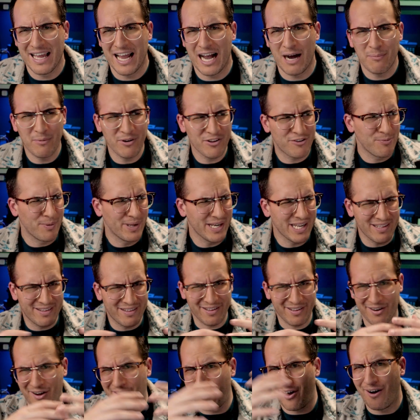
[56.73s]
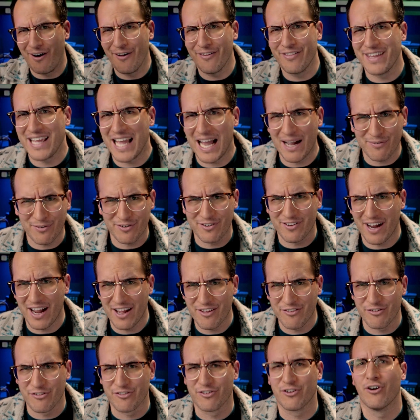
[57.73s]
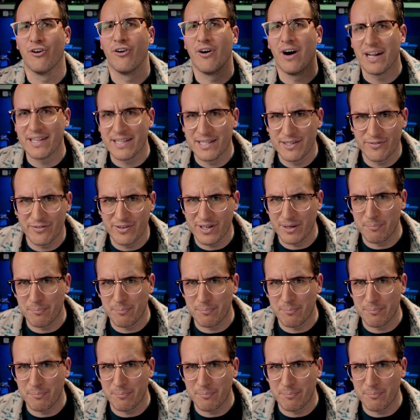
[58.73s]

how much money did all the advertisers collectively